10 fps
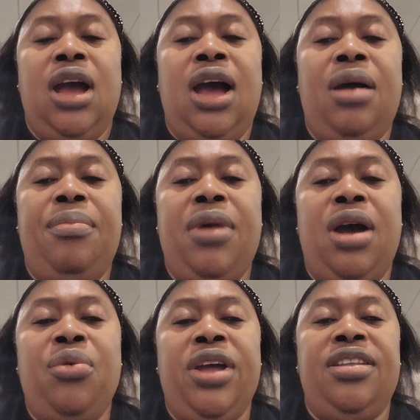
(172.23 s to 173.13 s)
I
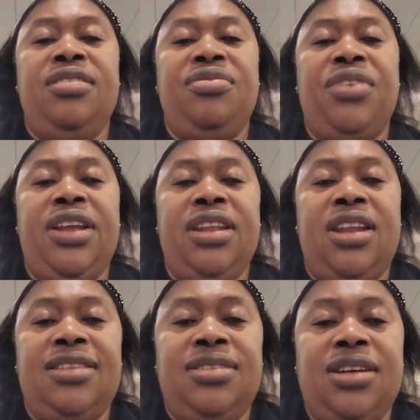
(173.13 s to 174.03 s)
will identify the
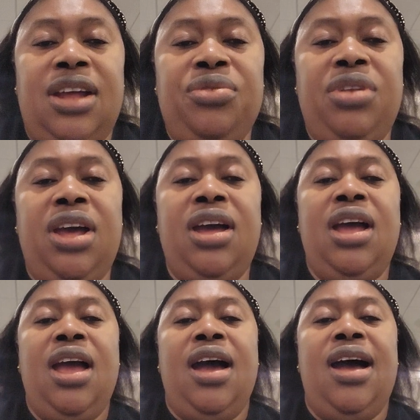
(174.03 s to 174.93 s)
nasal cannula.
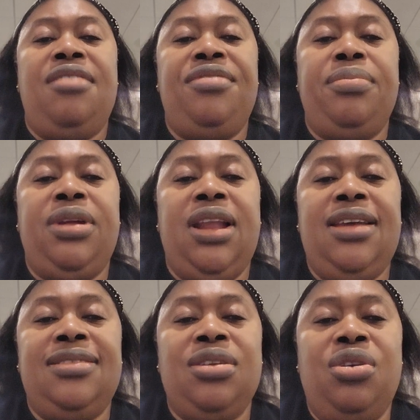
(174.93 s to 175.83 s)
I
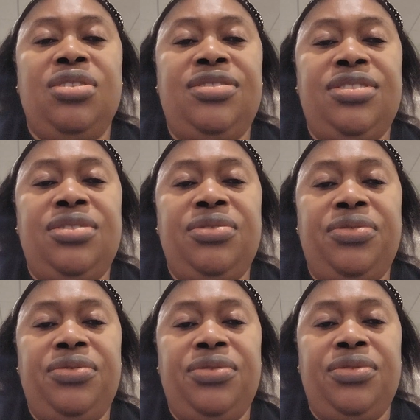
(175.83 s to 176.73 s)
verbalize the oxygen
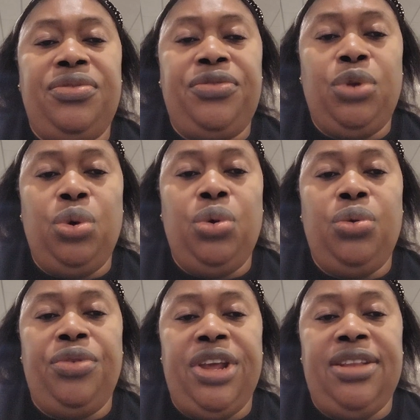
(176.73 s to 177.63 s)

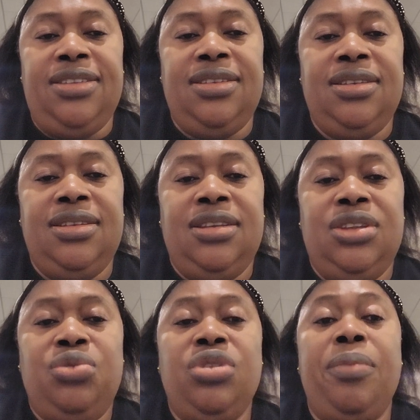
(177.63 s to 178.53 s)
flow rate
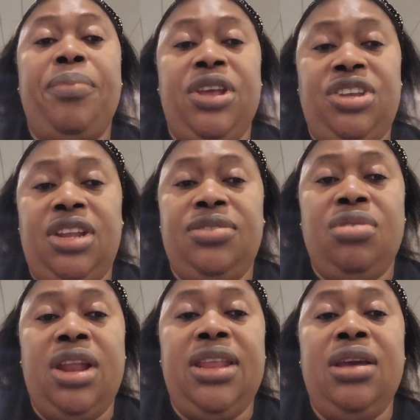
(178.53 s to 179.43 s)
to the patient so
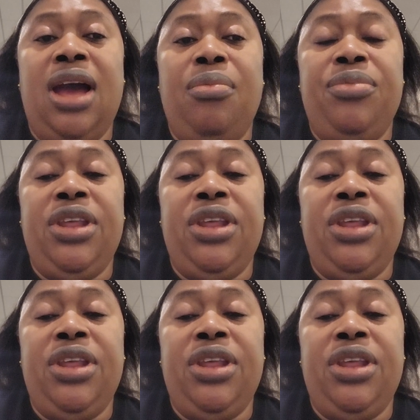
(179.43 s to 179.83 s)
that they are